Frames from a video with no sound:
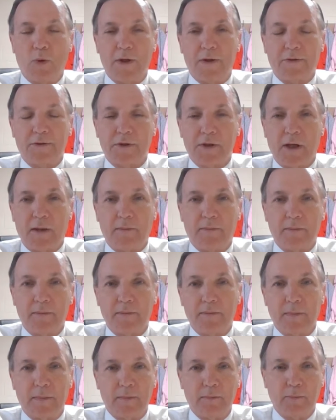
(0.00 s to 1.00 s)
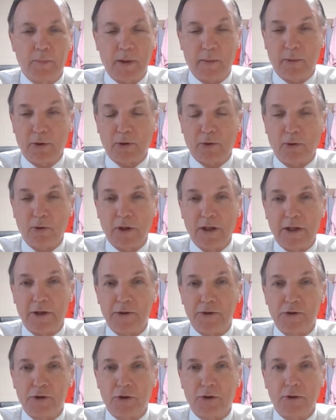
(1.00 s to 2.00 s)
with some biblical
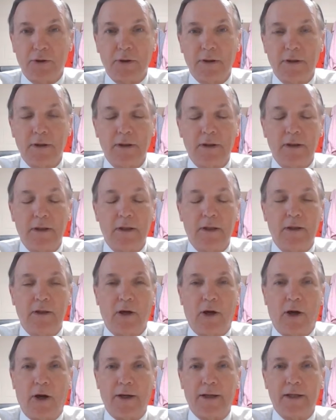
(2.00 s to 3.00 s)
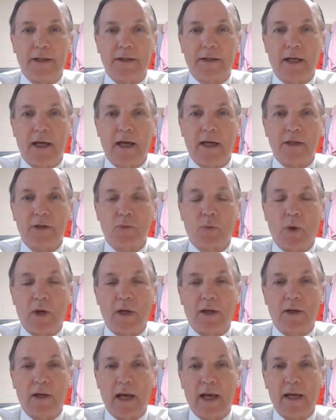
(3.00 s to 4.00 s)
literature on it, as
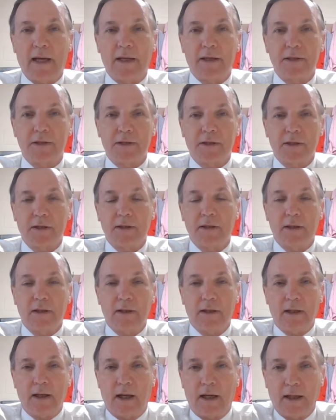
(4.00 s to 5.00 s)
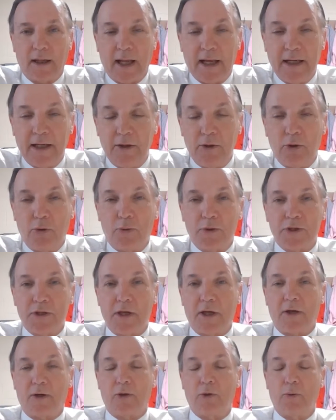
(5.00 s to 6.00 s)
well as a lady who was
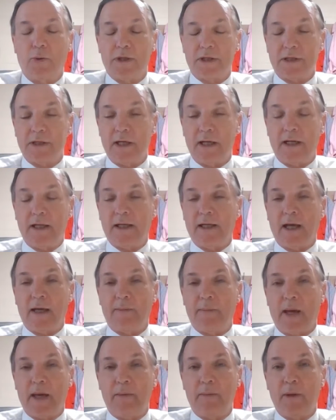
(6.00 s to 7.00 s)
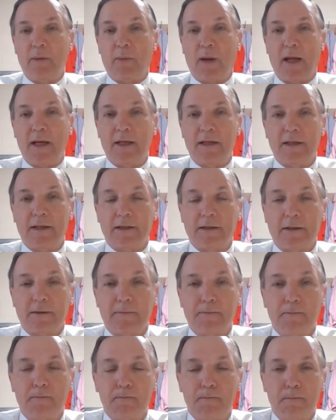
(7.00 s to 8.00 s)
there who was knitting a baby blanket.
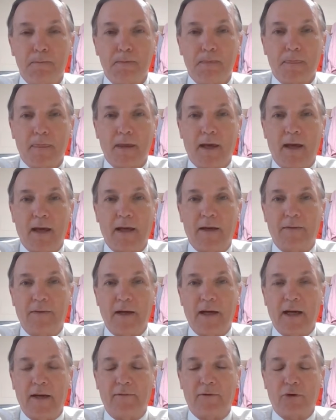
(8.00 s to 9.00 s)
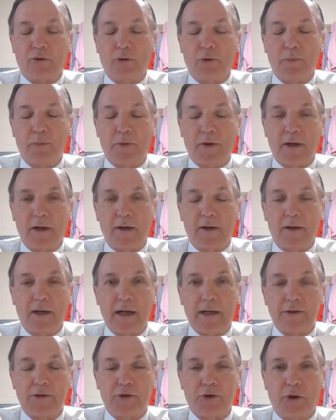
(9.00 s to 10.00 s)
And they have a group
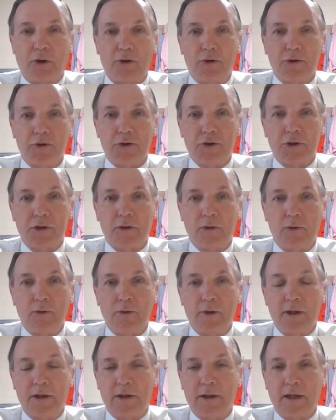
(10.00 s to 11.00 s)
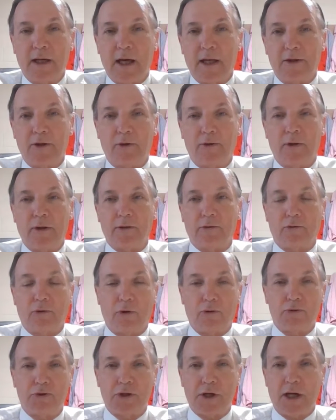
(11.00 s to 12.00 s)
there at church who get together and
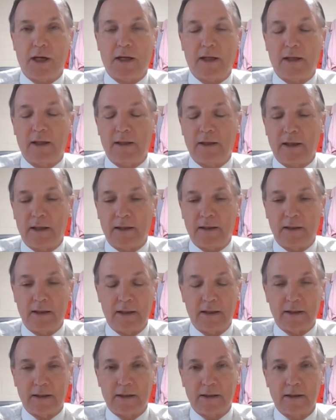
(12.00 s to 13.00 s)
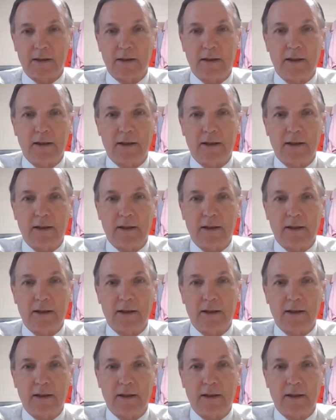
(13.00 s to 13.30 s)
crochet and knit